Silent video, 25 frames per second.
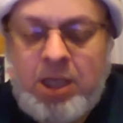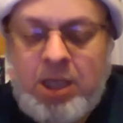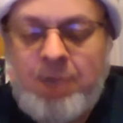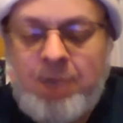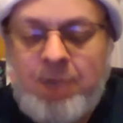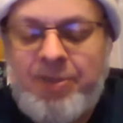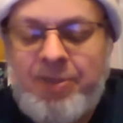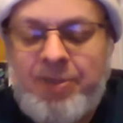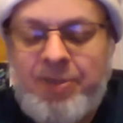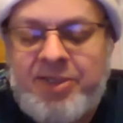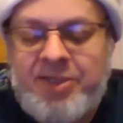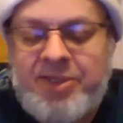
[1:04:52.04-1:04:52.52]

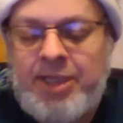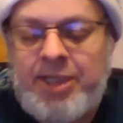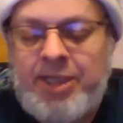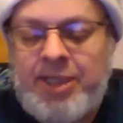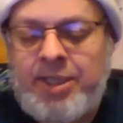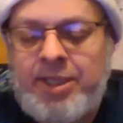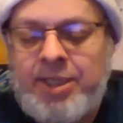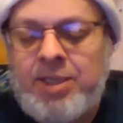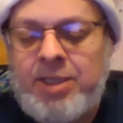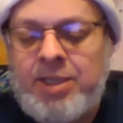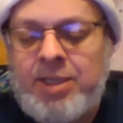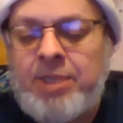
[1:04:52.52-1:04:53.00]
But that
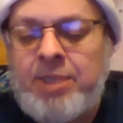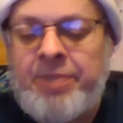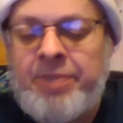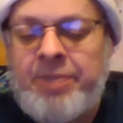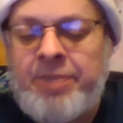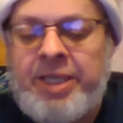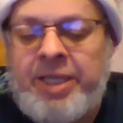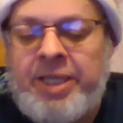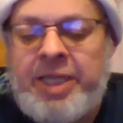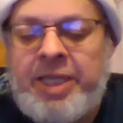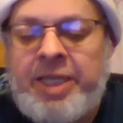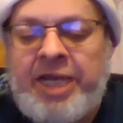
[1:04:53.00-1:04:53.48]
doesn't
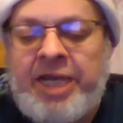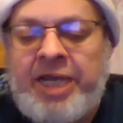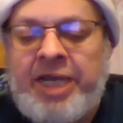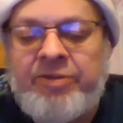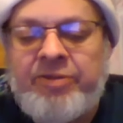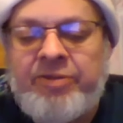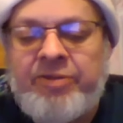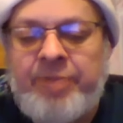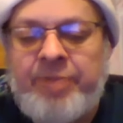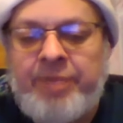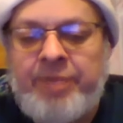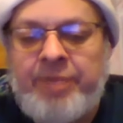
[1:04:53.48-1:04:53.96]
mean they have to
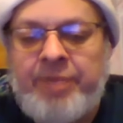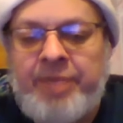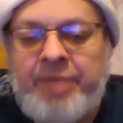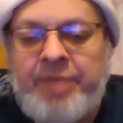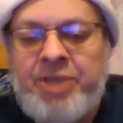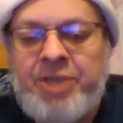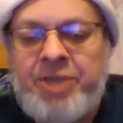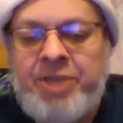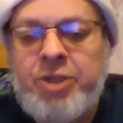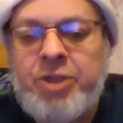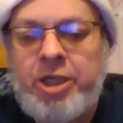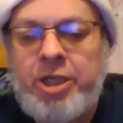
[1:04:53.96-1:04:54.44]
be a
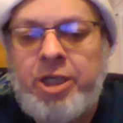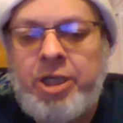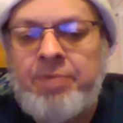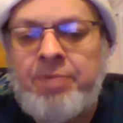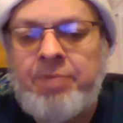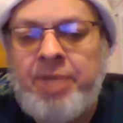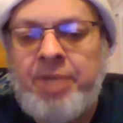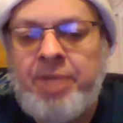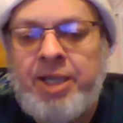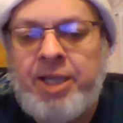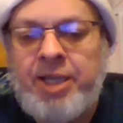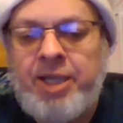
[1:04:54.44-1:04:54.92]
major
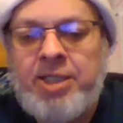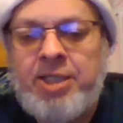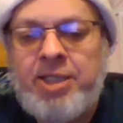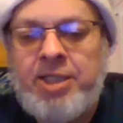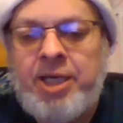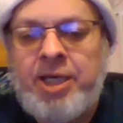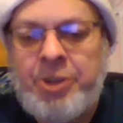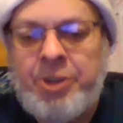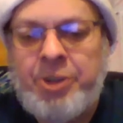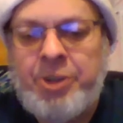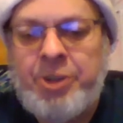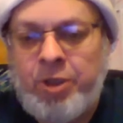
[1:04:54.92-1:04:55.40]
impact
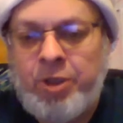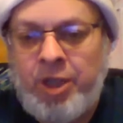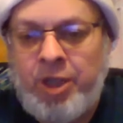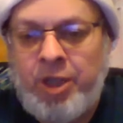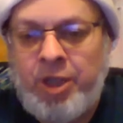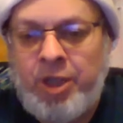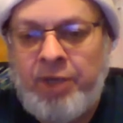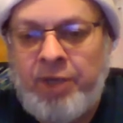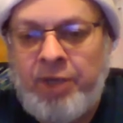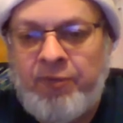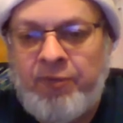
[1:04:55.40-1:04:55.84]
on your life.